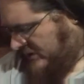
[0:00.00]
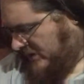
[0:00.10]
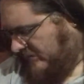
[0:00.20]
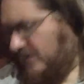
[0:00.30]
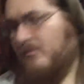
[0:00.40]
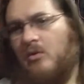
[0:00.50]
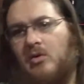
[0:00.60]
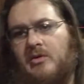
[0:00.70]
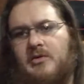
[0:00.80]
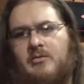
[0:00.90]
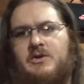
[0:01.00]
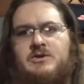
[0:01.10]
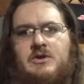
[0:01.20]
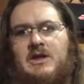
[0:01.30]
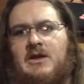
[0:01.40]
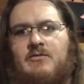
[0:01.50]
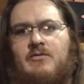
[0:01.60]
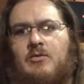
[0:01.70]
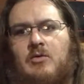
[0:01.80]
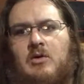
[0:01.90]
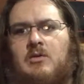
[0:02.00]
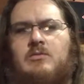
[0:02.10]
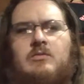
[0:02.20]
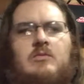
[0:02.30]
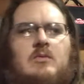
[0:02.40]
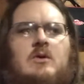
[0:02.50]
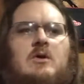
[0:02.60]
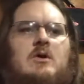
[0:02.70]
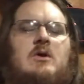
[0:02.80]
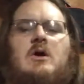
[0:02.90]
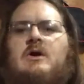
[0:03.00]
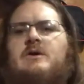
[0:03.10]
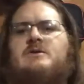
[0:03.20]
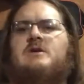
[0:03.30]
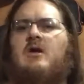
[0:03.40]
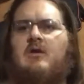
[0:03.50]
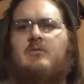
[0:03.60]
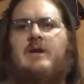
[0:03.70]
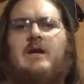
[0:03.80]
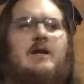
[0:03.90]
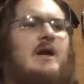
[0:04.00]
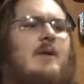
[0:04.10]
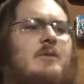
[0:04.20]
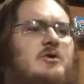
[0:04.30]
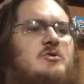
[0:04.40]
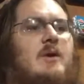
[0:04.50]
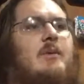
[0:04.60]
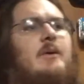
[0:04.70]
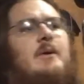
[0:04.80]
going to be more than what you need for a solid weekend camping trip.